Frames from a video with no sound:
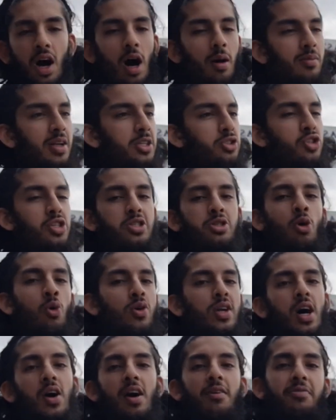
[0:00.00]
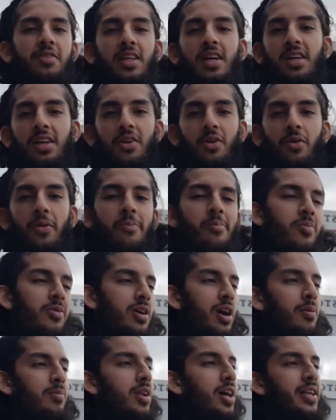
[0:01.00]
I'm literally zoned out after that, you know.
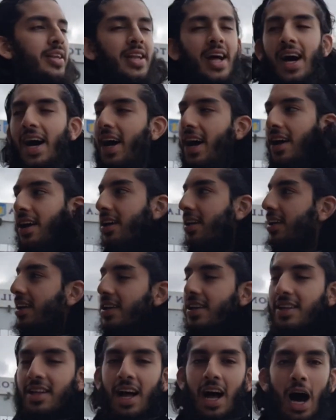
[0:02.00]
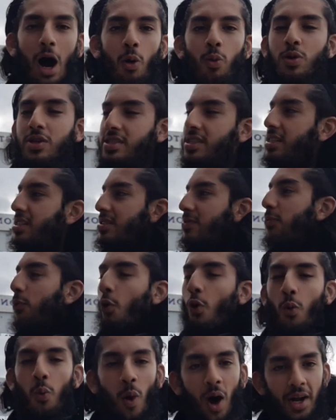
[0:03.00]
I'm like, nah, how is this
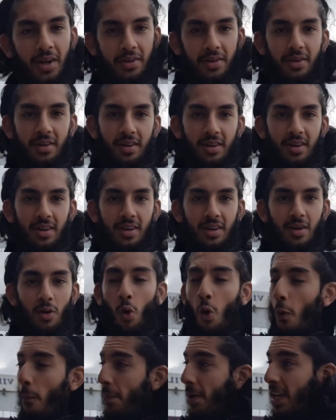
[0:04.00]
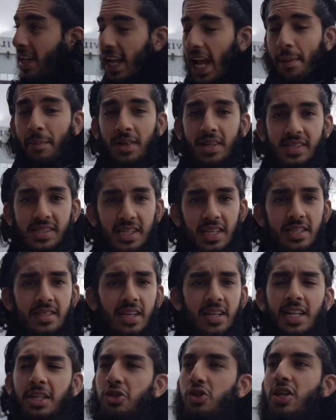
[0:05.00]
4-1? Opening game of the
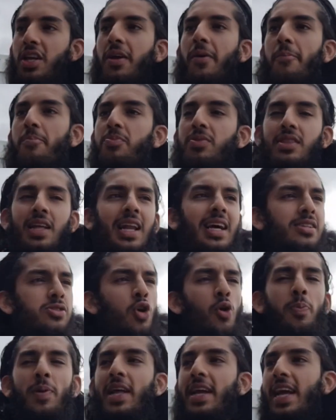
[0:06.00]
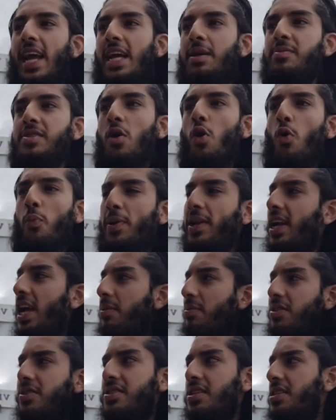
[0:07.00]
season, literally, the last couple of games, the opening
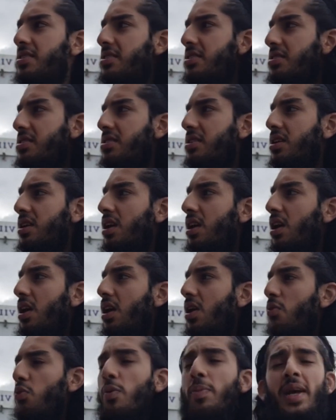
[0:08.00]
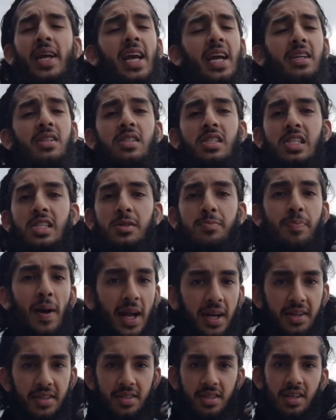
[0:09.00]
game of the seasons, we've been getting
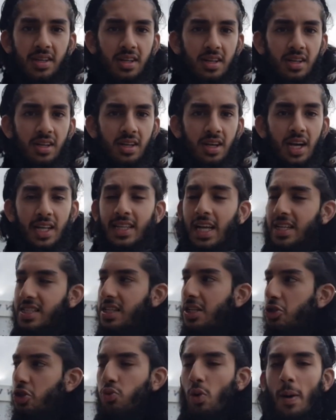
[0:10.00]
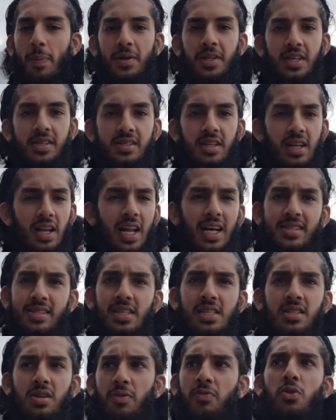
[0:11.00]
spanked. And that's literally what happened yesterday. Last
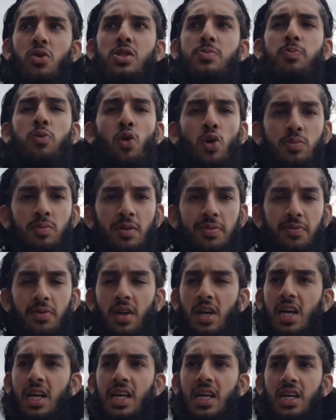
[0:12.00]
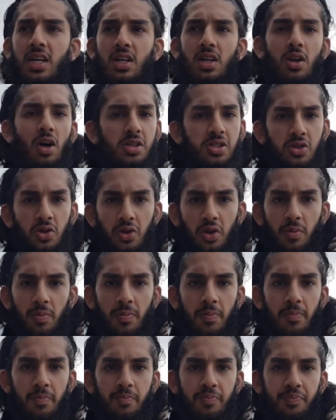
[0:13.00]
season, because Bournemouth, lost to them.